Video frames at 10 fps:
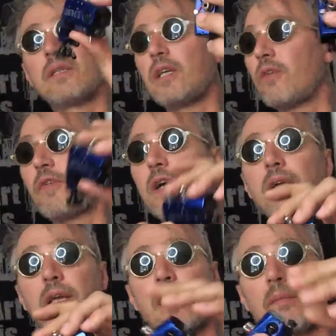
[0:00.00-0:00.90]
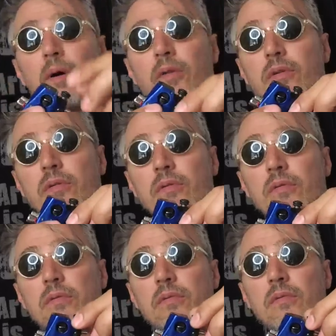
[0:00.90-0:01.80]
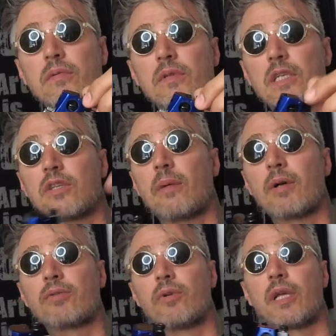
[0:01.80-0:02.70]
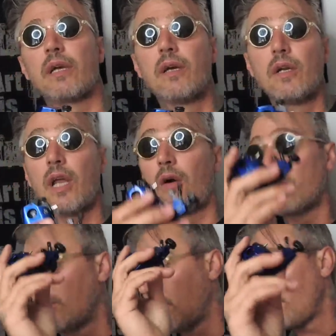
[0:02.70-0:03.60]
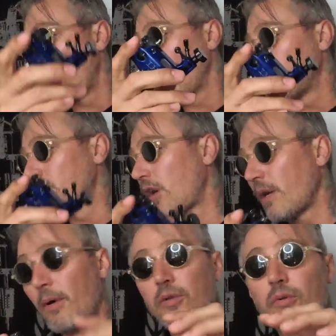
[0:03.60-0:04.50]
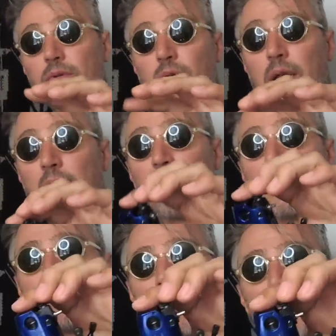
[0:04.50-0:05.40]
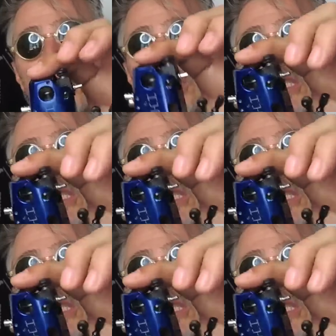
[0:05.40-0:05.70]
they don't fucking care about you. It's not about tuning. Now, hold on, talking about tuning, I have this machine, the